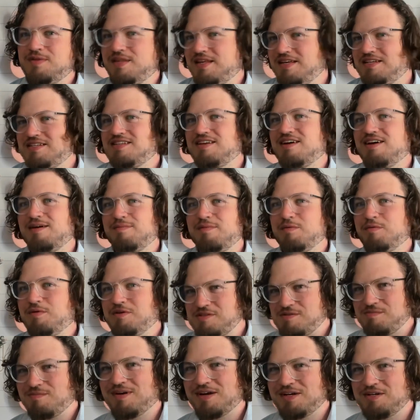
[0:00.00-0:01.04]
This time it
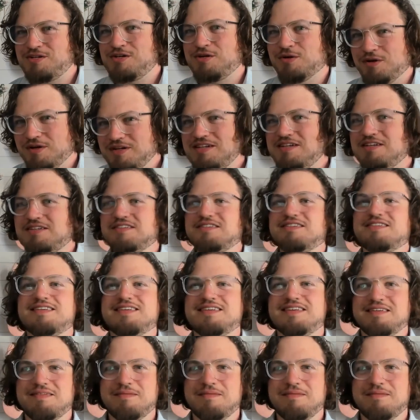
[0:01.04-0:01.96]
wasn't my choice,